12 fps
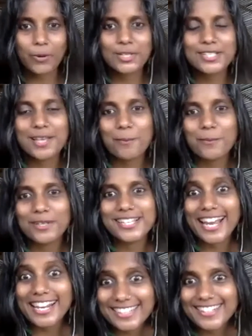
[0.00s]
summit
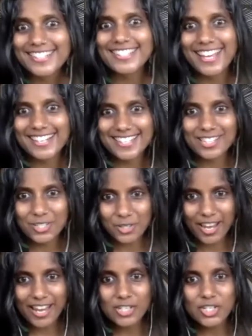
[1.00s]
title is sex
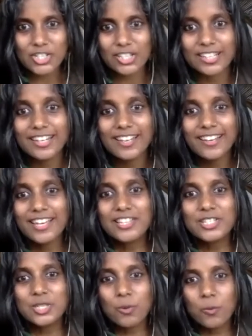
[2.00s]
education,
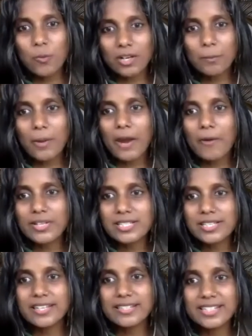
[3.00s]
So what parents
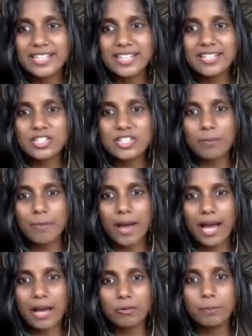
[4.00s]
can teach
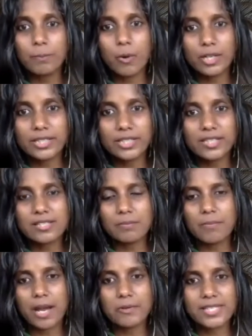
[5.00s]
about bodies,
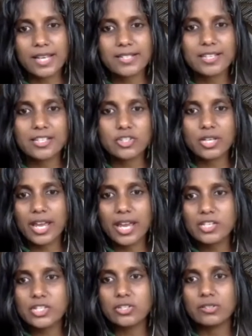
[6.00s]
about sex
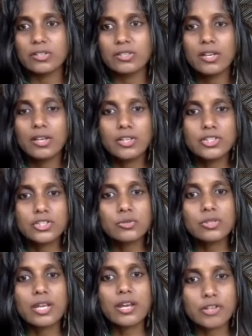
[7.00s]
education to
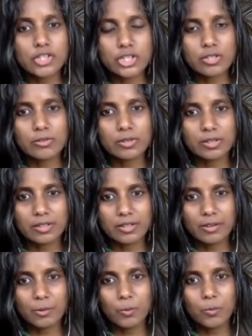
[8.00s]
their children,
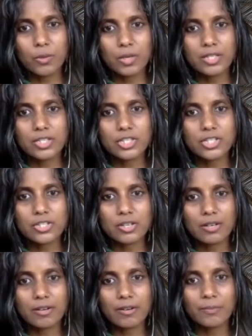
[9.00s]
which
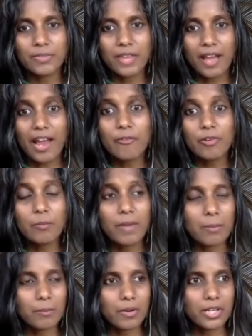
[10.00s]
I
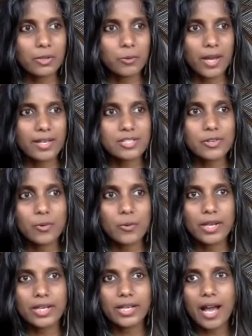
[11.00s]
remember, you know, as
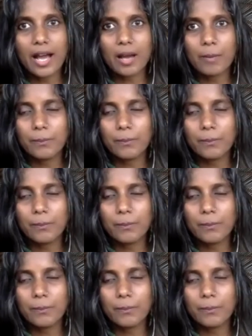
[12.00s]
growing up,